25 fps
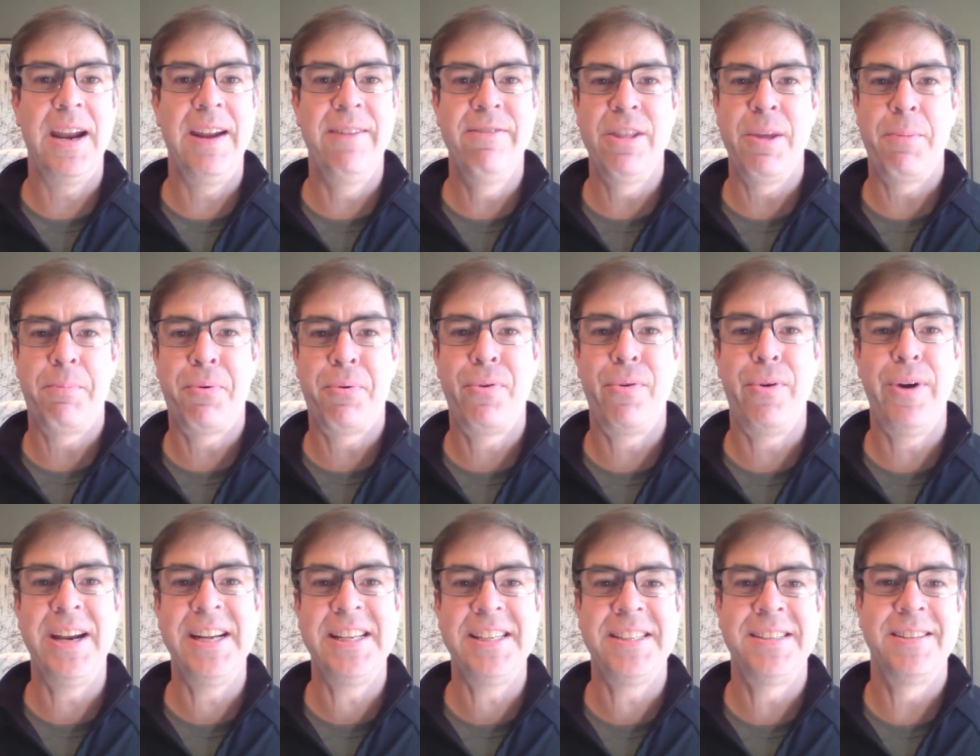even the
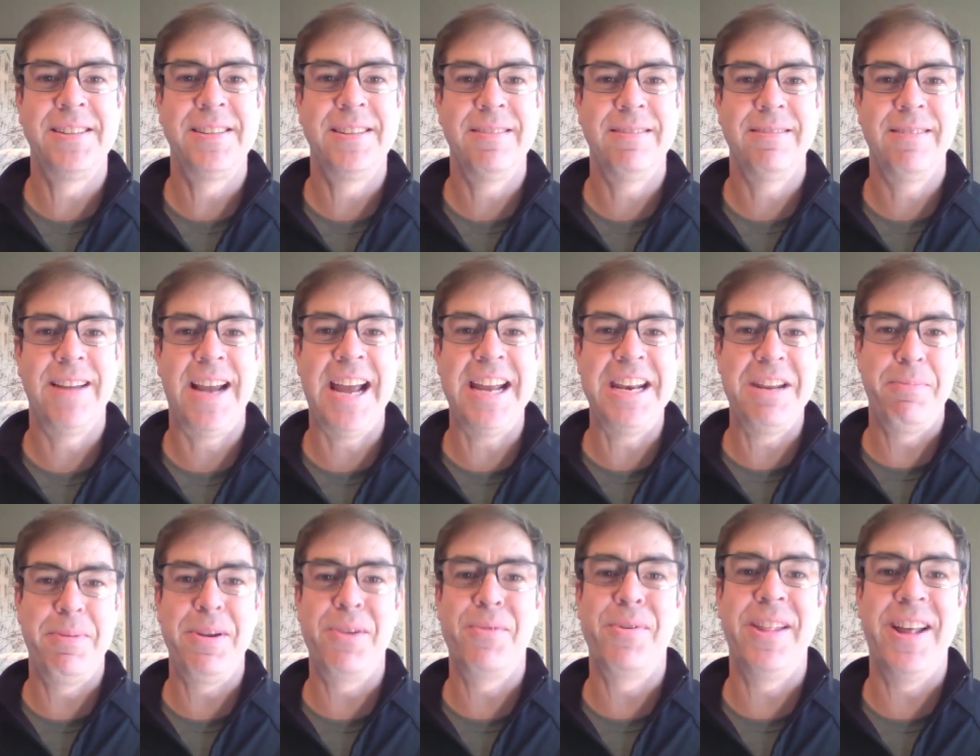priests had to
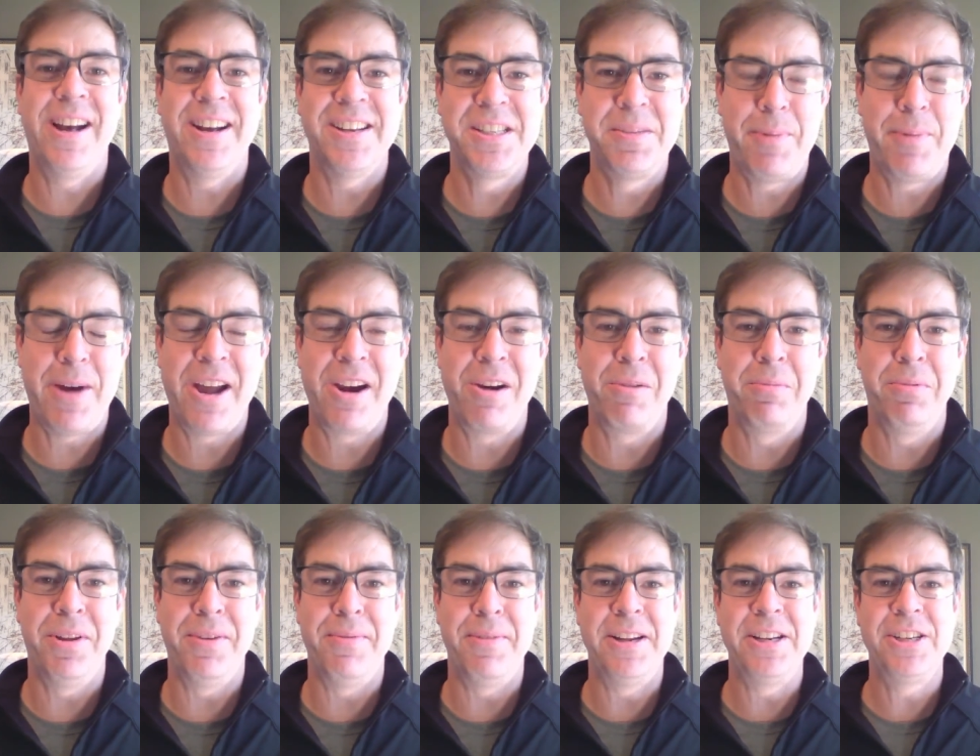be without spot or
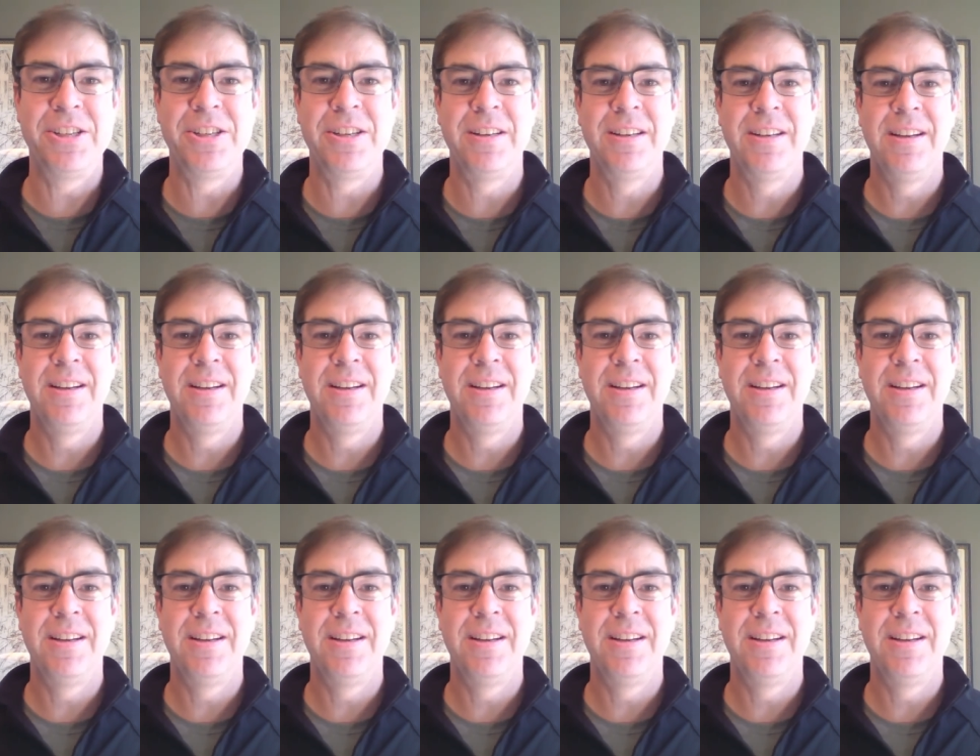blemish.